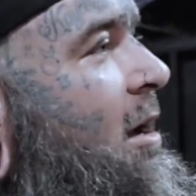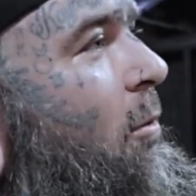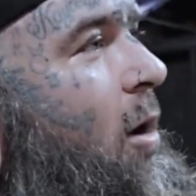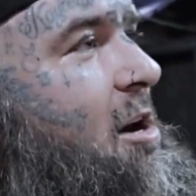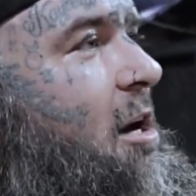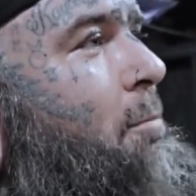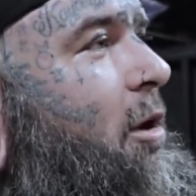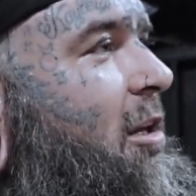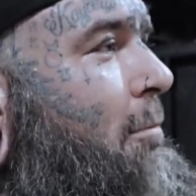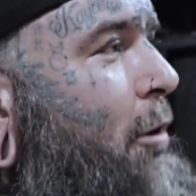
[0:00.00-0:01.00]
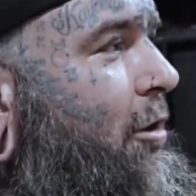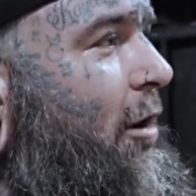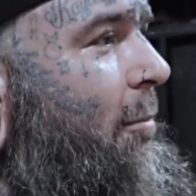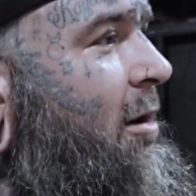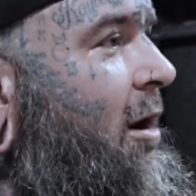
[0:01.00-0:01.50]
Why did I put it in the
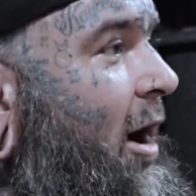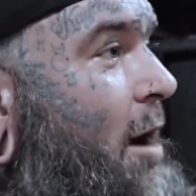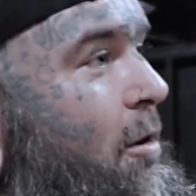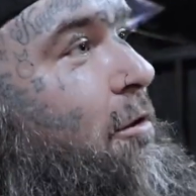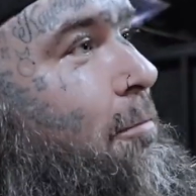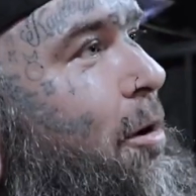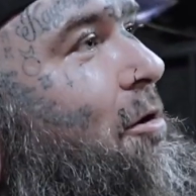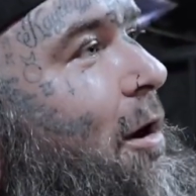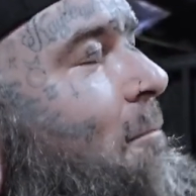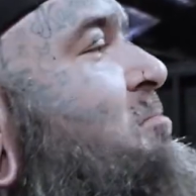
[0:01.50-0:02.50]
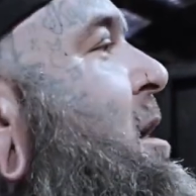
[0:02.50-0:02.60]
program? I wrote the program.